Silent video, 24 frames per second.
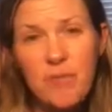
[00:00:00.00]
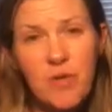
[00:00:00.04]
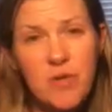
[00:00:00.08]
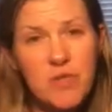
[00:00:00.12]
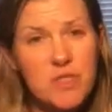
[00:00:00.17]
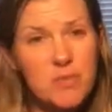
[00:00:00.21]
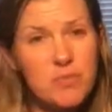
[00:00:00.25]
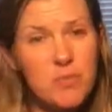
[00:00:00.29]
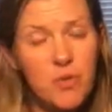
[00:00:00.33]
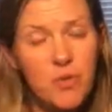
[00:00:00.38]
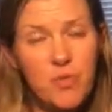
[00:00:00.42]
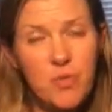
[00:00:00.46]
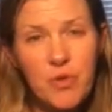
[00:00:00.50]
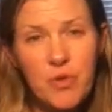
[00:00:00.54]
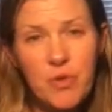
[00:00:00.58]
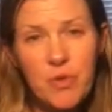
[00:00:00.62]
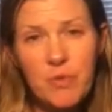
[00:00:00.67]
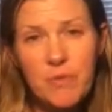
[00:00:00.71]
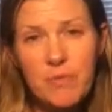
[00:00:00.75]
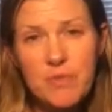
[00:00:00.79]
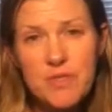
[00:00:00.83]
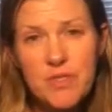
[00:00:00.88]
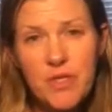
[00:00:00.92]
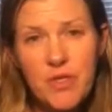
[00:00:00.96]
in multiple
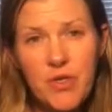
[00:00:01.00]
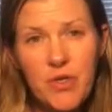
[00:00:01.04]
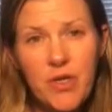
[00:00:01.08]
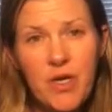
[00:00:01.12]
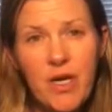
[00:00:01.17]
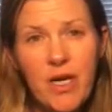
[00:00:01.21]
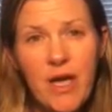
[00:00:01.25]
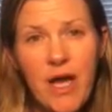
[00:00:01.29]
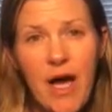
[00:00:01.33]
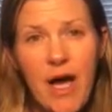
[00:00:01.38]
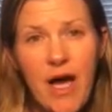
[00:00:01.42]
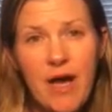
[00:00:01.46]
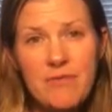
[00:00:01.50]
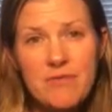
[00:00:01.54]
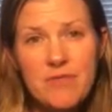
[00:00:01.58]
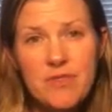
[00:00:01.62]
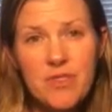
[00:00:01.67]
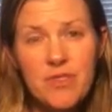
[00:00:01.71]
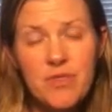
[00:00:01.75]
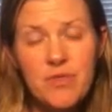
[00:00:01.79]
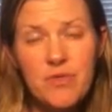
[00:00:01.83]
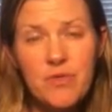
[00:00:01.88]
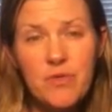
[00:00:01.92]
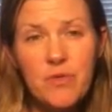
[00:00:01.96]
rooms, so you're going to have
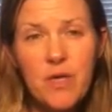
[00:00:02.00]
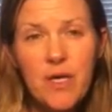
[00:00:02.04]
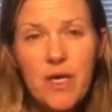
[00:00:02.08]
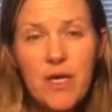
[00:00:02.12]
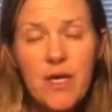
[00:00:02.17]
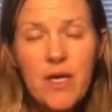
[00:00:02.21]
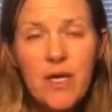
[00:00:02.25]
to